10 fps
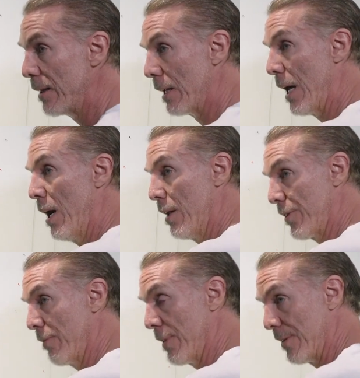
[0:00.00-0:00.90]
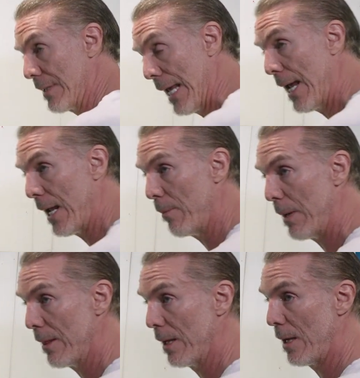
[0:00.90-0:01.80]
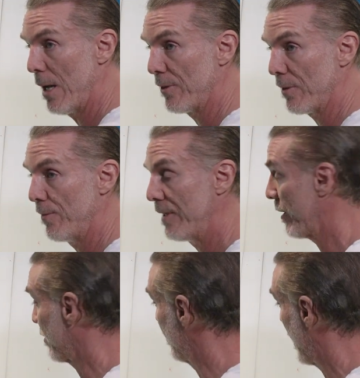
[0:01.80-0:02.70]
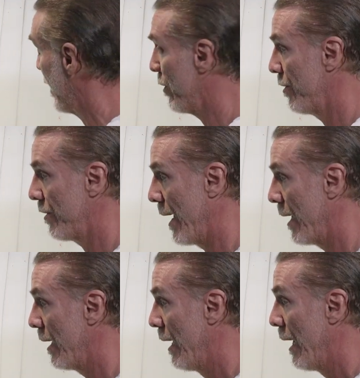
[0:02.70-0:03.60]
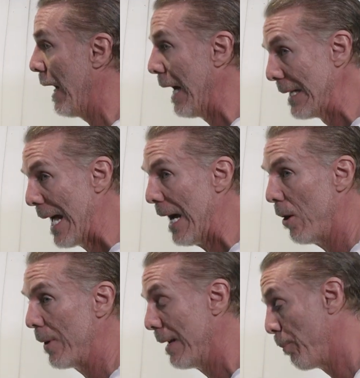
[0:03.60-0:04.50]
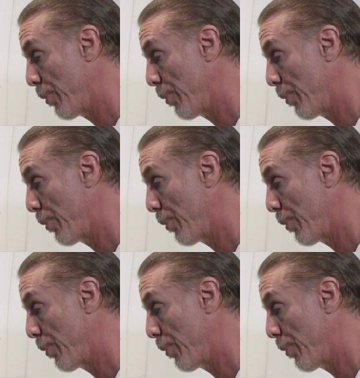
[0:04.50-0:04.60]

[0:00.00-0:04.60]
the laws of this game and the laws of physics, as I understand, allow, in